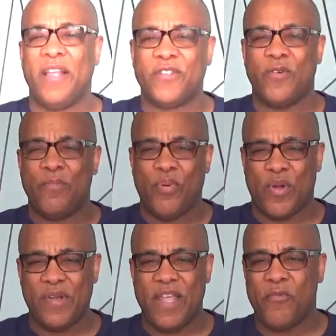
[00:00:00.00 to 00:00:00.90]
it's so
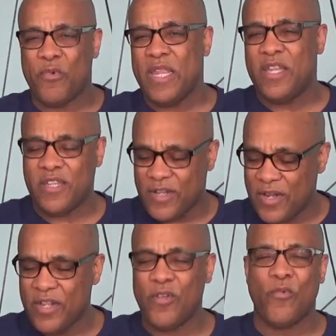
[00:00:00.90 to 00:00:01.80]
important that we
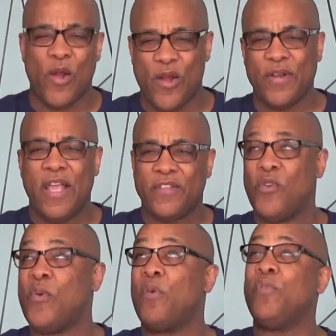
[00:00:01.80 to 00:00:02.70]
study the word so
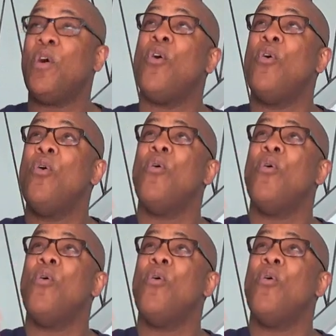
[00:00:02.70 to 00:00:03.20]
we'll know